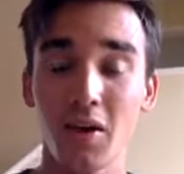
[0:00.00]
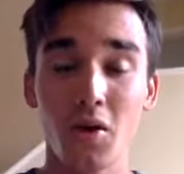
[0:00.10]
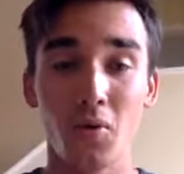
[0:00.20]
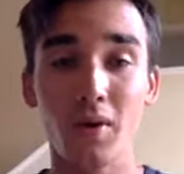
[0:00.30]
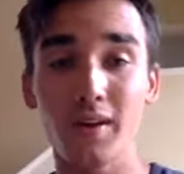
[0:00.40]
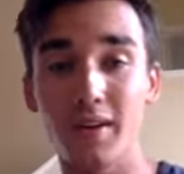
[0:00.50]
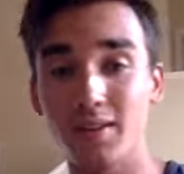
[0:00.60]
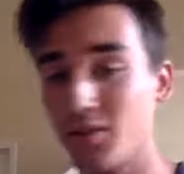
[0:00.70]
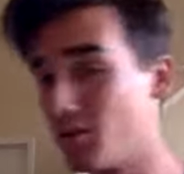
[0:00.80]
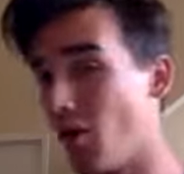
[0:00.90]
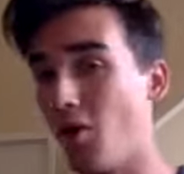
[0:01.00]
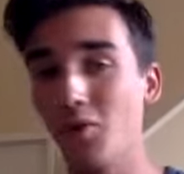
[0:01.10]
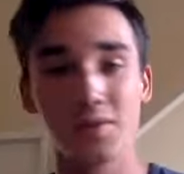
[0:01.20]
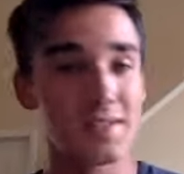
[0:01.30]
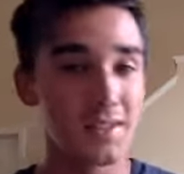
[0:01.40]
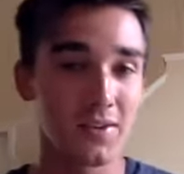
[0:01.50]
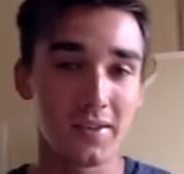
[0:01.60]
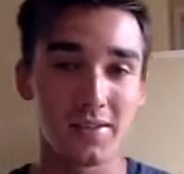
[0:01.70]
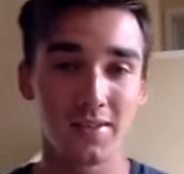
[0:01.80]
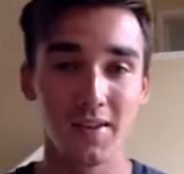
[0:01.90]
we're going to get to a whole
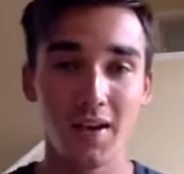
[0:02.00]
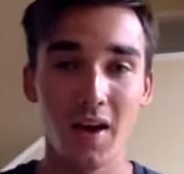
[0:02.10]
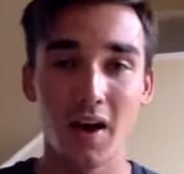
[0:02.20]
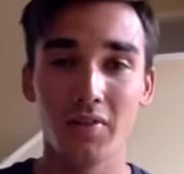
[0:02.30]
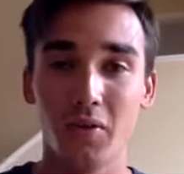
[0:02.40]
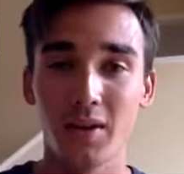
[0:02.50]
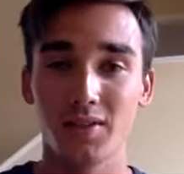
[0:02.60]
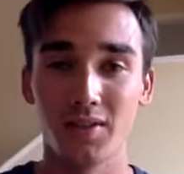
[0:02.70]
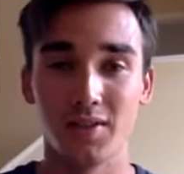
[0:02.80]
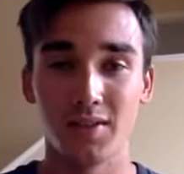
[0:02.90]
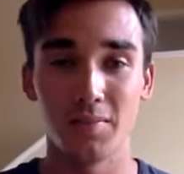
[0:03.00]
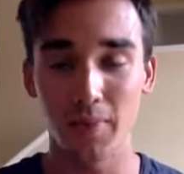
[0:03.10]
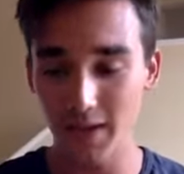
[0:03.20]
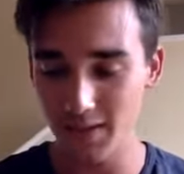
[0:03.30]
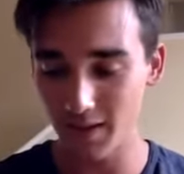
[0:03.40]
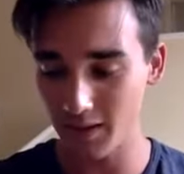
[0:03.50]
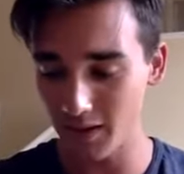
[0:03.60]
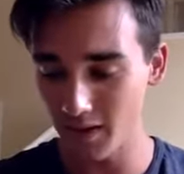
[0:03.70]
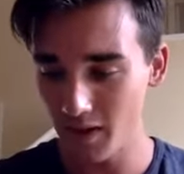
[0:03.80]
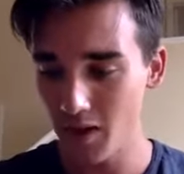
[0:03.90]
series of questions. And
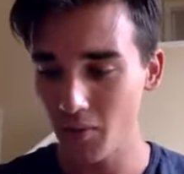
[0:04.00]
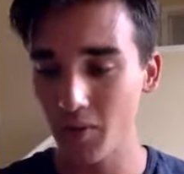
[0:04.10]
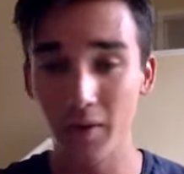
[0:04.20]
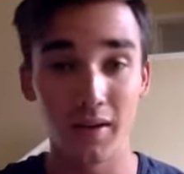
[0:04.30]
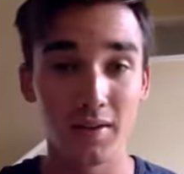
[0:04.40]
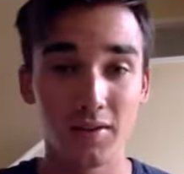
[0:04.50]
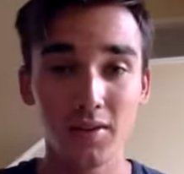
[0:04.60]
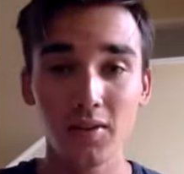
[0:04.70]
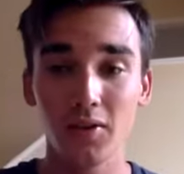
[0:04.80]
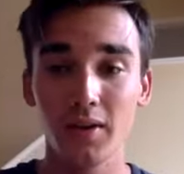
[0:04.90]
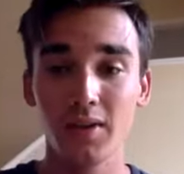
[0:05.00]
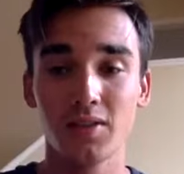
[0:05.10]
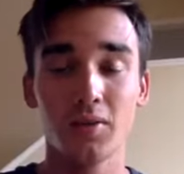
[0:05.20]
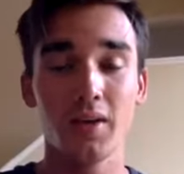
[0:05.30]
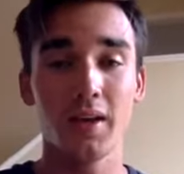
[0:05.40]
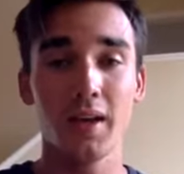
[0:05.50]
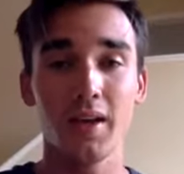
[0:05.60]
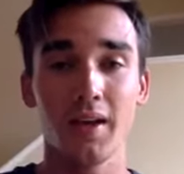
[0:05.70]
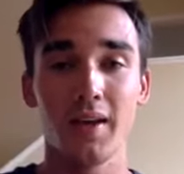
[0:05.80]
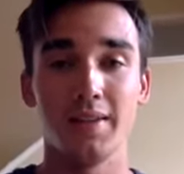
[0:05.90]
basically what we're going to do is
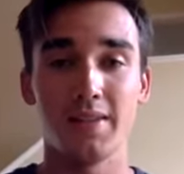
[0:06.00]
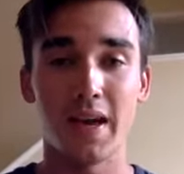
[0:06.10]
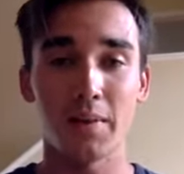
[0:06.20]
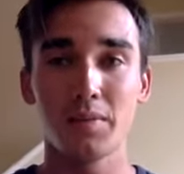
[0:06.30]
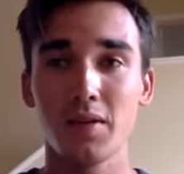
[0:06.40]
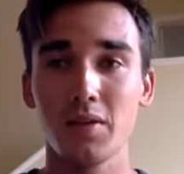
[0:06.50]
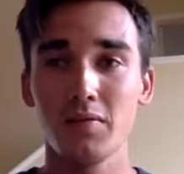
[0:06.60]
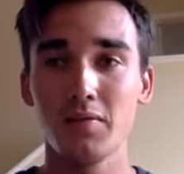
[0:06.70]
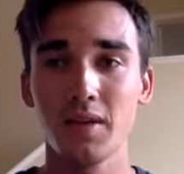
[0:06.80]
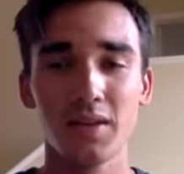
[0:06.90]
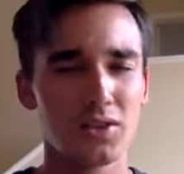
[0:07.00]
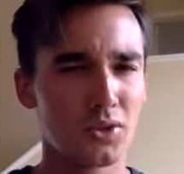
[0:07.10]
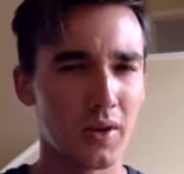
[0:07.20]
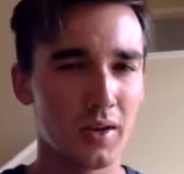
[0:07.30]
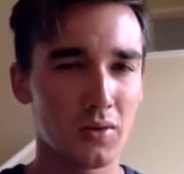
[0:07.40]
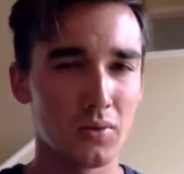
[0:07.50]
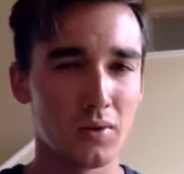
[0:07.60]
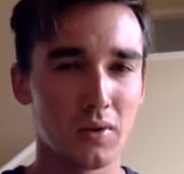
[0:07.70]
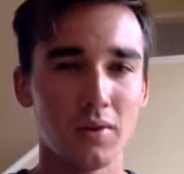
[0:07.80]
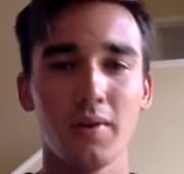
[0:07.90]
create an adaptive,
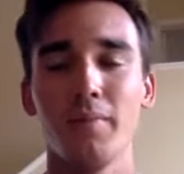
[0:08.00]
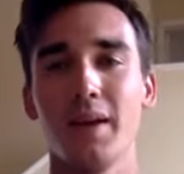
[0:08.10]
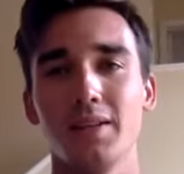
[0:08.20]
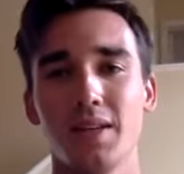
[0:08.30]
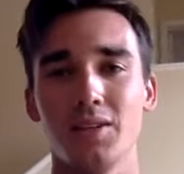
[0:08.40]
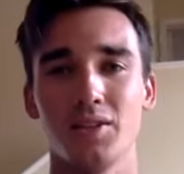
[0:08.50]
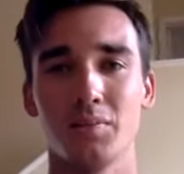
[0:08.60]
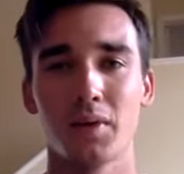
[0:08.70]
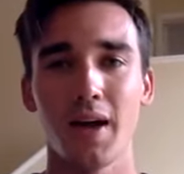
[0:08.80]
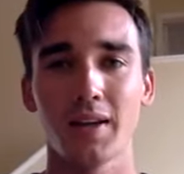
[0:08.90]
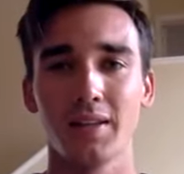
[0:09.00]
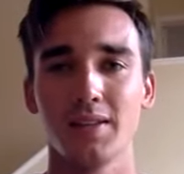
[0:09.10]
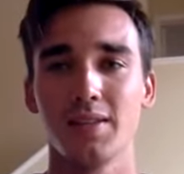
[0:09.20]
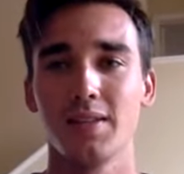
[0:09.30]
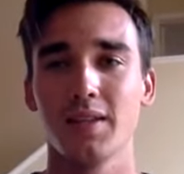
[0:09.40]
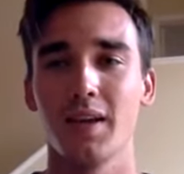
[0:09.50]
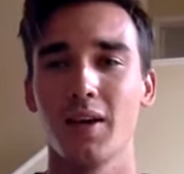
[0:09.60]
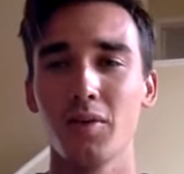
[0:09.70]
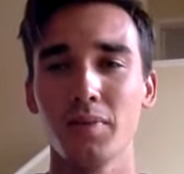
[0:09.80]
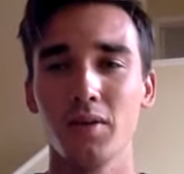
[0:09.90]
tranquil meditation practice that's going to
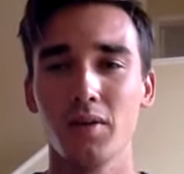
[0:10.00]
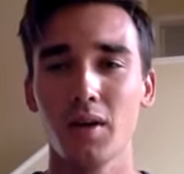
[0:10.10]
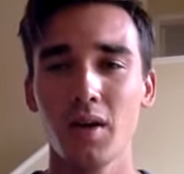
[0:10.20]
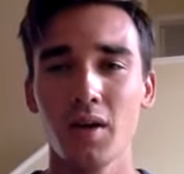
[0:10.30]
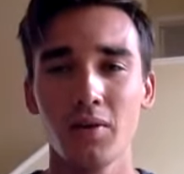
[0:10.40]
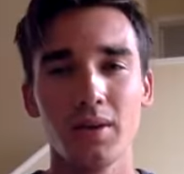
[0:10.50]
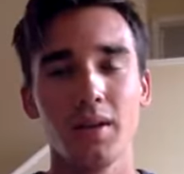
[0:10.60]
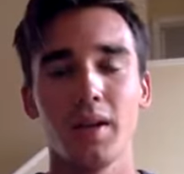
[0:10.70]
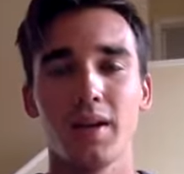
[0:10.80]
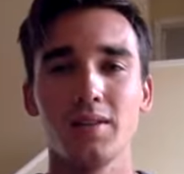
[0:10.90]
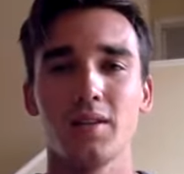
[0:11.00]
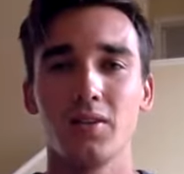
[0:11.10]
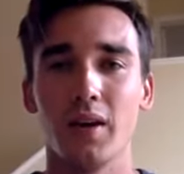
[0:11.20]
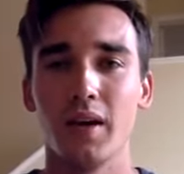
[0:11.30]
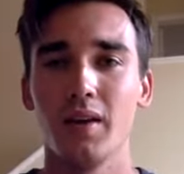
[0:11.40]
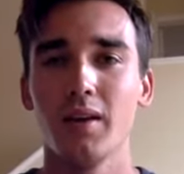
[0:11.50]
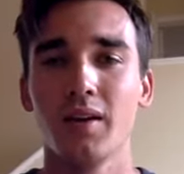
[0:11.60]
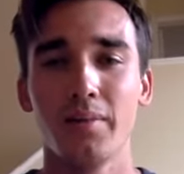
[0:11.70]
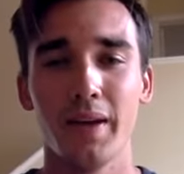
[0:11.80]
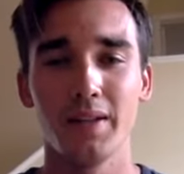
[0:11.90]
help you really integrate
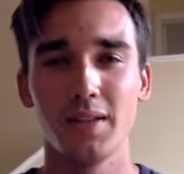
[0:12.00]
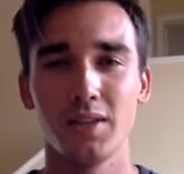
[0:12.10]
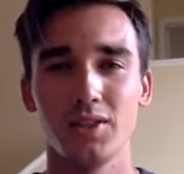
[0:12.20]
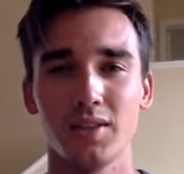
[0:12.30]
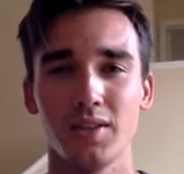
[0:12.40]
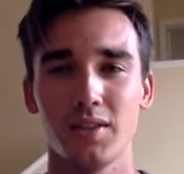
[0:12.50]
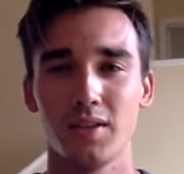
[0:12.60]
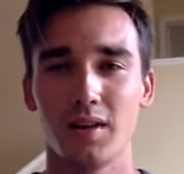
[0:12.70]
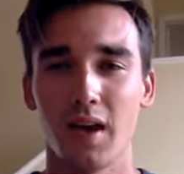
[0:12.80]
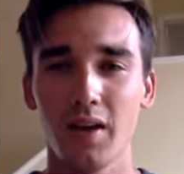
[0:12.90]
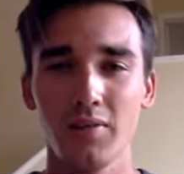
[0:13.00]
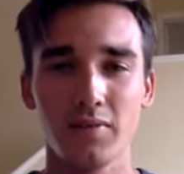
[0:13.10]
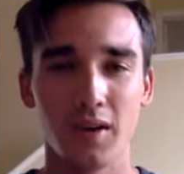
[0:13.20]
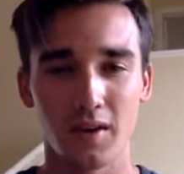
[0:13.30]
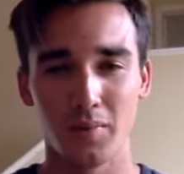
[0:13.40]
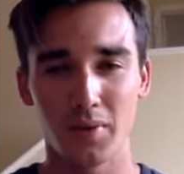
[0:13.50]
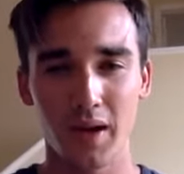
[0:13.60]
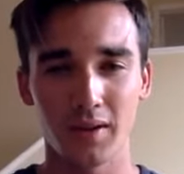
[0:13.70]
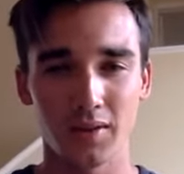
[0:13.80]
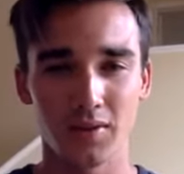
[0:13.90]
meditation into your life on a
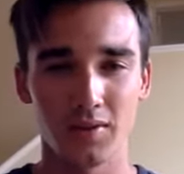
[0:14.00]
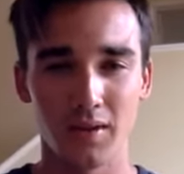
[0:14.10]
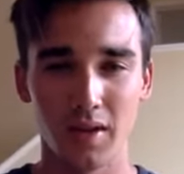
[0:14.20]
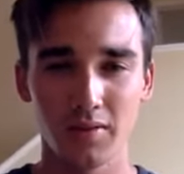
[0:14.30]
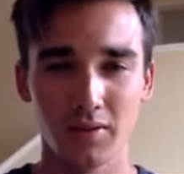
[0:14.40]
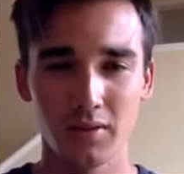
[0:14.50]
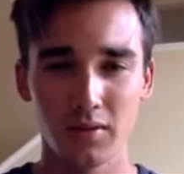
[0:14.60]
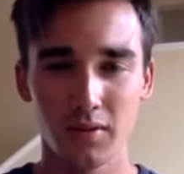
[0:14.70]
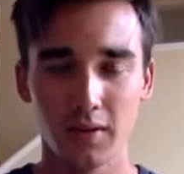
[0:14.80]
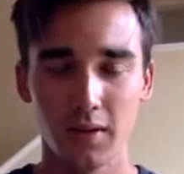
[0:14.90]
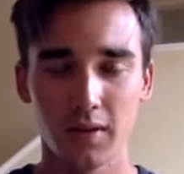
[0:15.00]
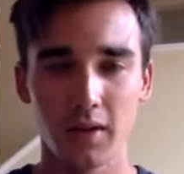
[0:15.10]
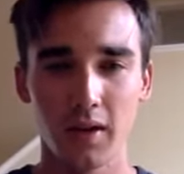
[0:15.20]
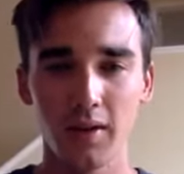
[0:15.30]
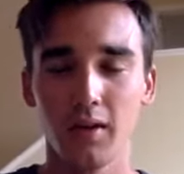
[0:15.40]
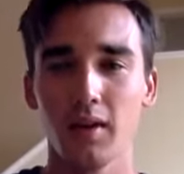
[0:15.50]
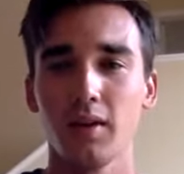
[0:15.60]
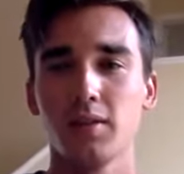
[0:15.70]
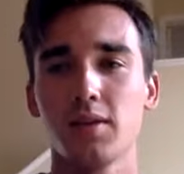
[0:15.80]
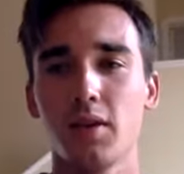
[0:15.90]
practical level. Okay,
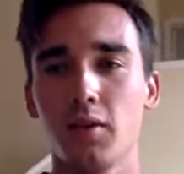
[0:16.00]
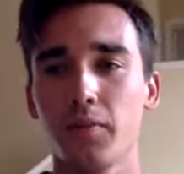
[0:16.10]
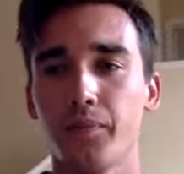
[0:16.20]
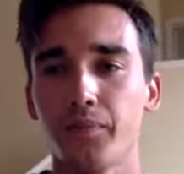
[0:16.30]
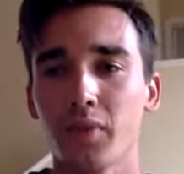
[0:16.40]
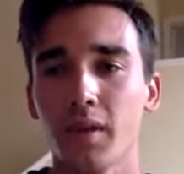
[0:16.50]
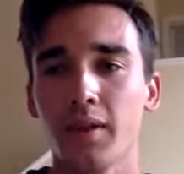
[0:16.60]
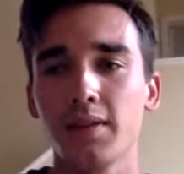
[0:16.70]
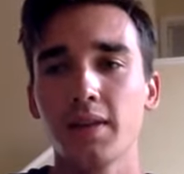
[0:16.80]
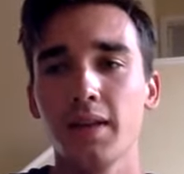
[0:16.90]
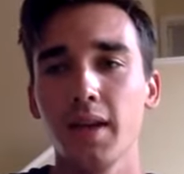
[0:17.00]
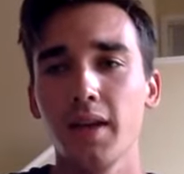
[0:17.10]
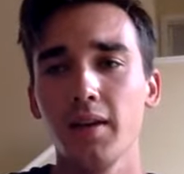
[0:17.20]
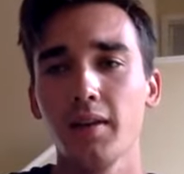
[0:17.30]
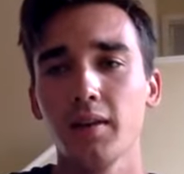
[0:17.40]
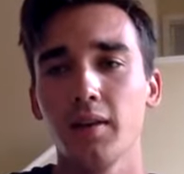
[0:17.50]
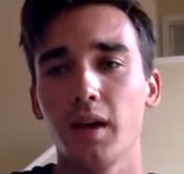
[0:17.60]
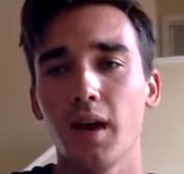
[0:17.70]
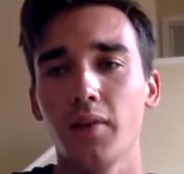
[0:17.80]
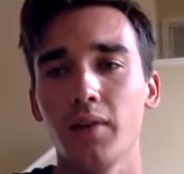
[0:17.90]
so today
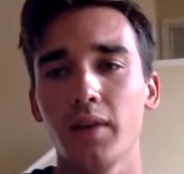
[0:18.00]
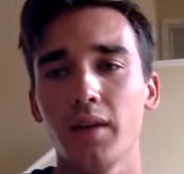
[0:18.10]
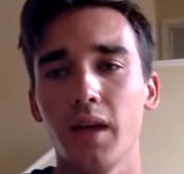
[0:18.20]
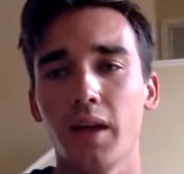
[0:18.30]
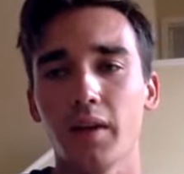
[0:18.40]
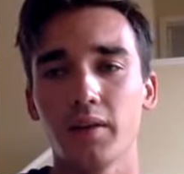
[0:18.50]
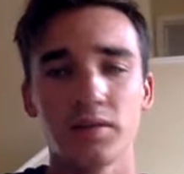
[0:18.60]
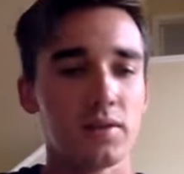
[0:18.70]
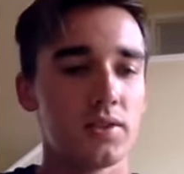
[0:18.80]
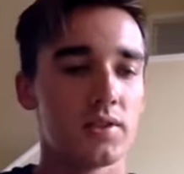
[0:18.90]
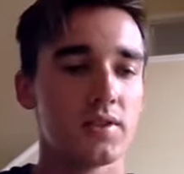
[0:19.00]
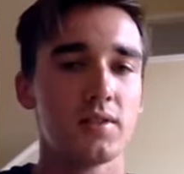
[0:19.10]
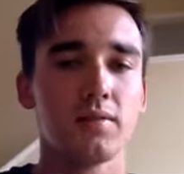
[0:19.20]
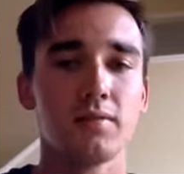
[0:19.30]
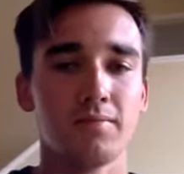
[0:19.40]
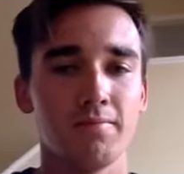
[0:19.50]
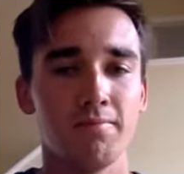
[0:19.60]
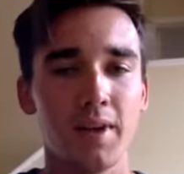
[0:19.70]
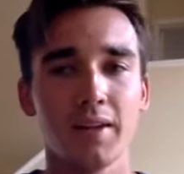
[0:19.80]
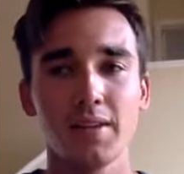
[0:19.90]
I'd really like to just
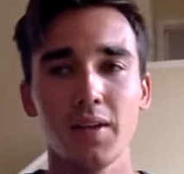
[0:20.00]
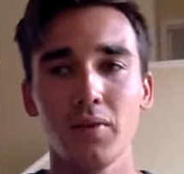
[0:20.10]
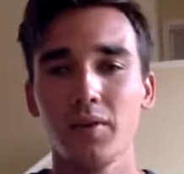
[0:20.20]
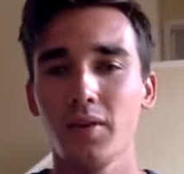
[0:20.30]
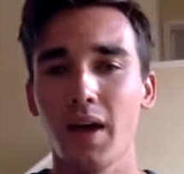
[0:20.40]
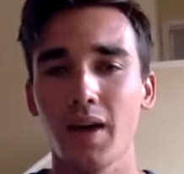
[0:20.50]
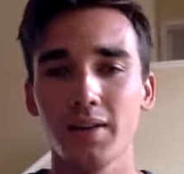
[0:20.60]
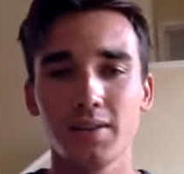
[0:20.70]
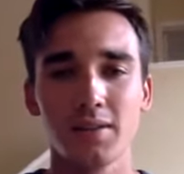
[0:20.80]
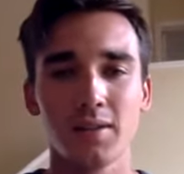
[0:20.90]
meditate with you guys,